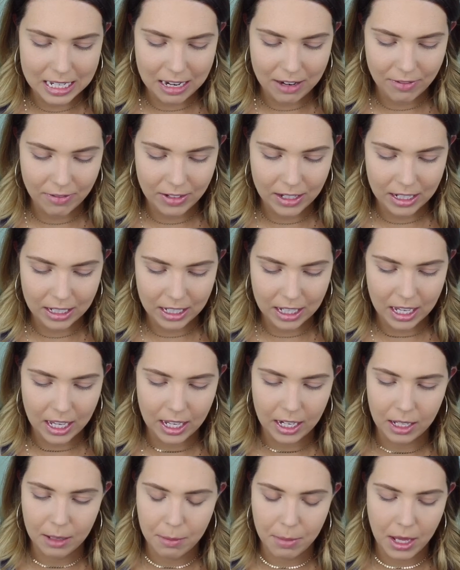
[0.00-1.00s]
definitely
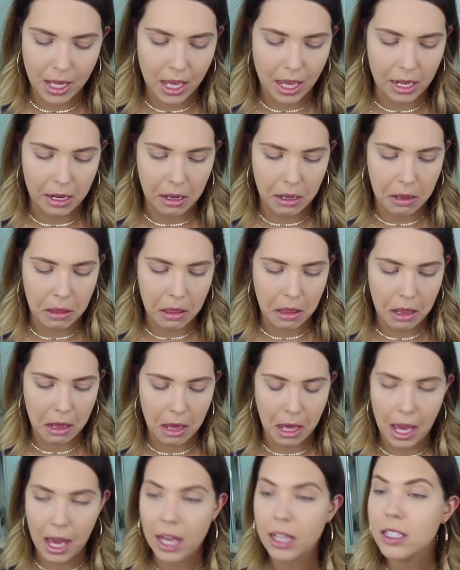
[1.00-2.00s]
hitting pan on
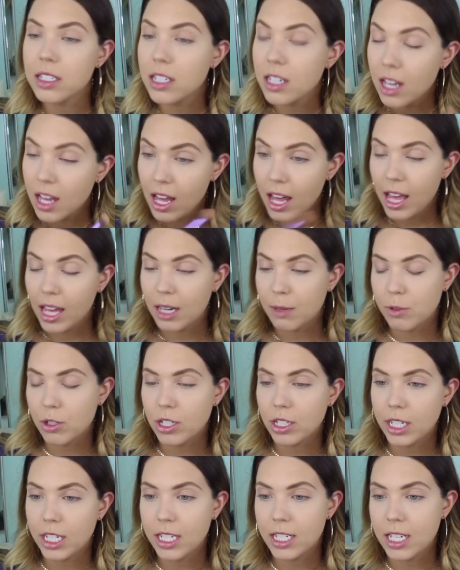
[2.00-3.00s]
that. And I'm
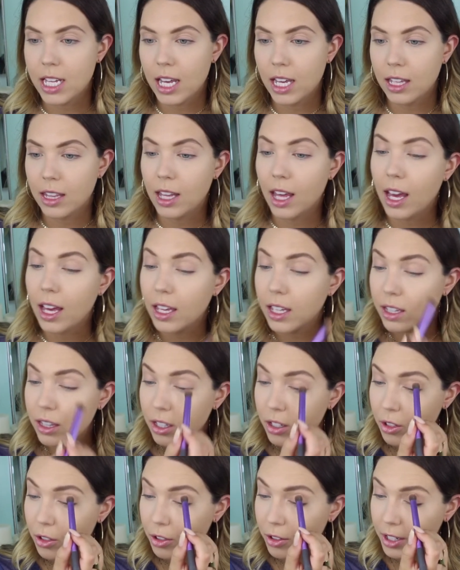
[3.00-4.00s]
just going to take that in
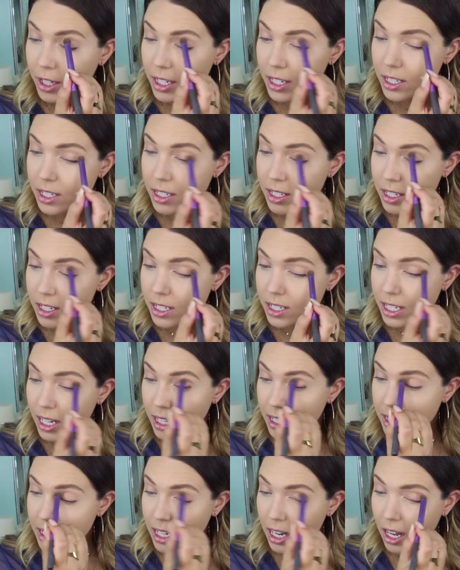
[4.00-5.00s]
the crease to
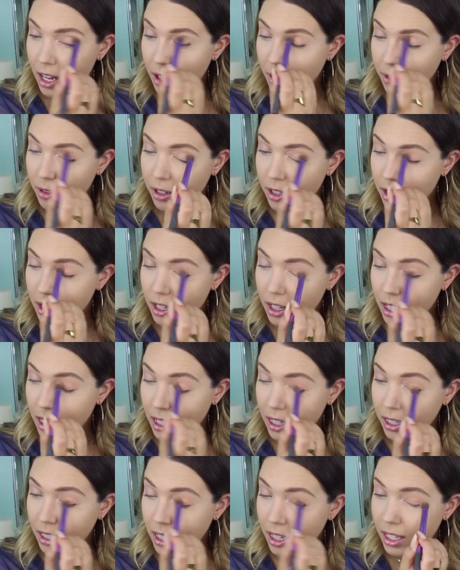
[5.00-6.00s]
set down
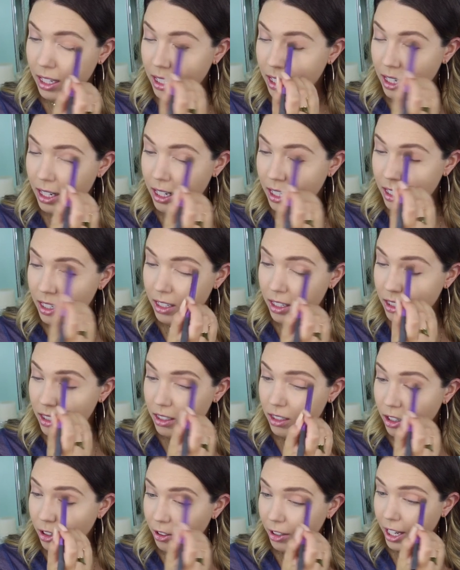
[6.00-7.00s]
the lid and
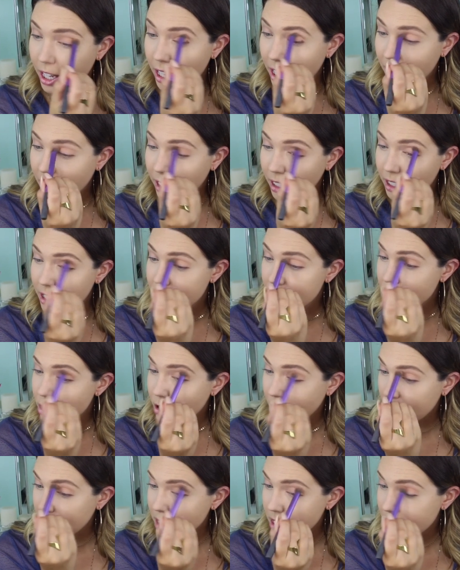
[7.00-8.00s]
create a nice
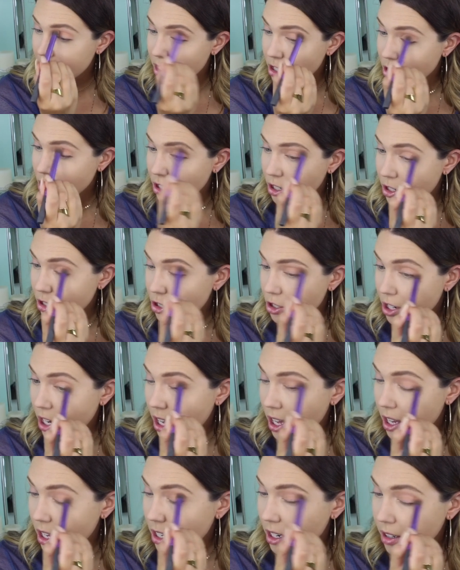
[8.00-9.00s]
transition
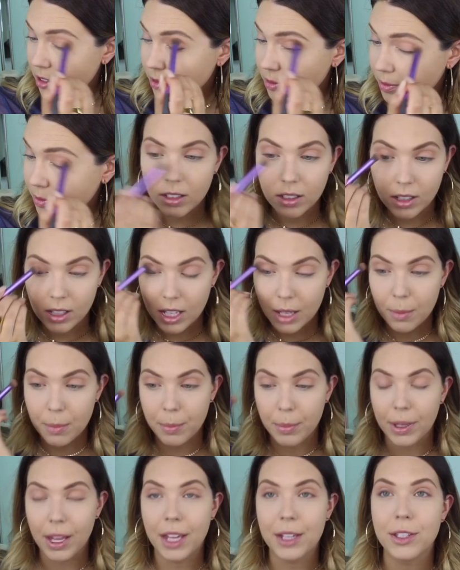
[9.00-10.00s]
shade.
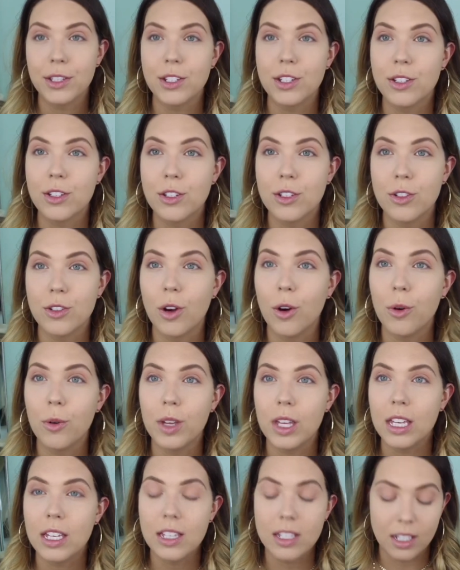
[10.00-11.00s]
It blends
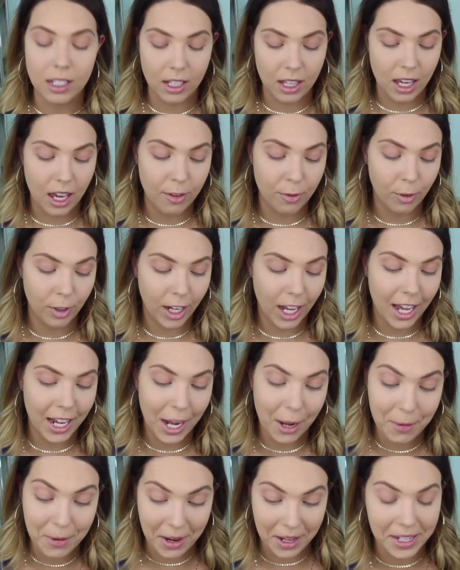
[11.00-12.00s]
so easily. I forgot
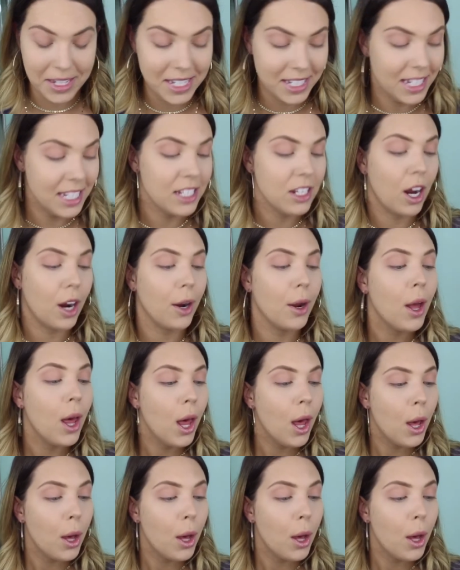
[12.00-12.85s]
how nice these are.